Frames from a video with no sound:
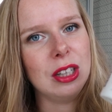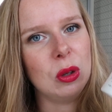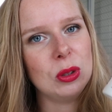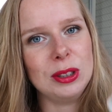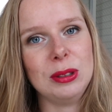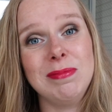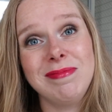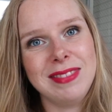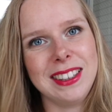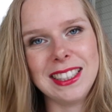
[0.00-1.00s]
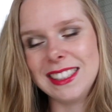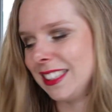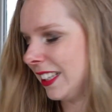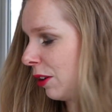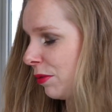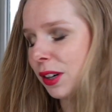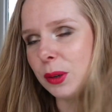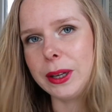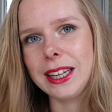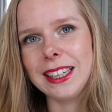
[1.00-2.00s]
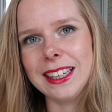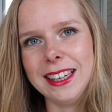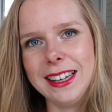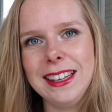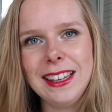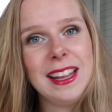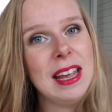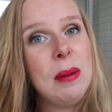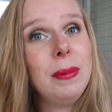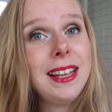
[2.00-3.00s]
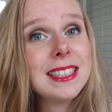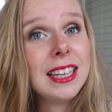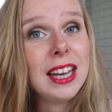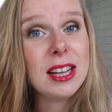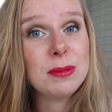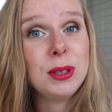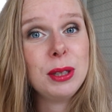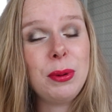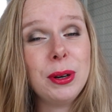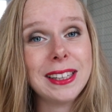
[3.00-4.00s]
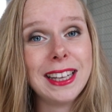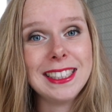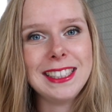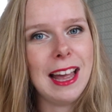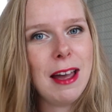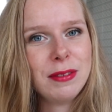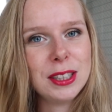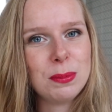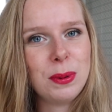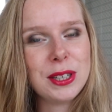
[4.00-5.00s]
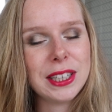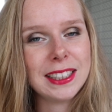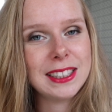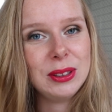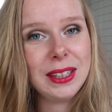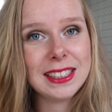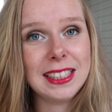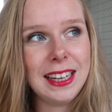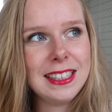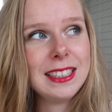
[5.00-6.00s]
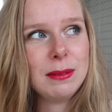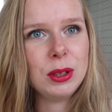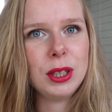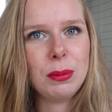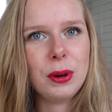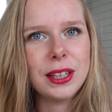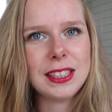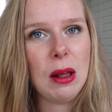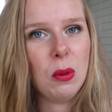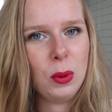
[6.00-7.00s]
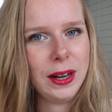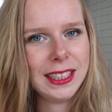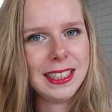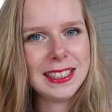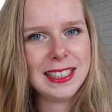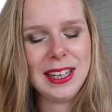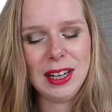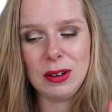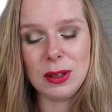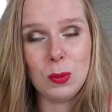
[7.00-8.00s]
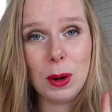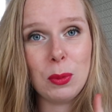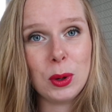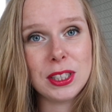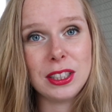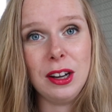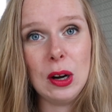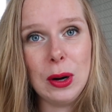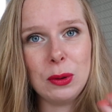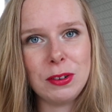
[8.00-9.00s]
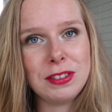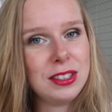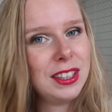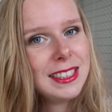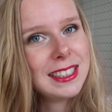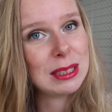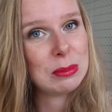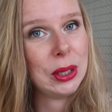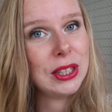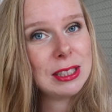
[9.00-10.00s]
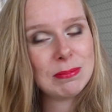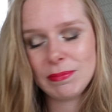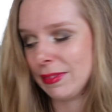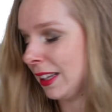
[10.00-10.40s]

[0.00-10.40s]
to go so let's see how far we can get but that's the last beauty product that I still have in this project so that's 19 beauty products already done only one more to go and we've still got six months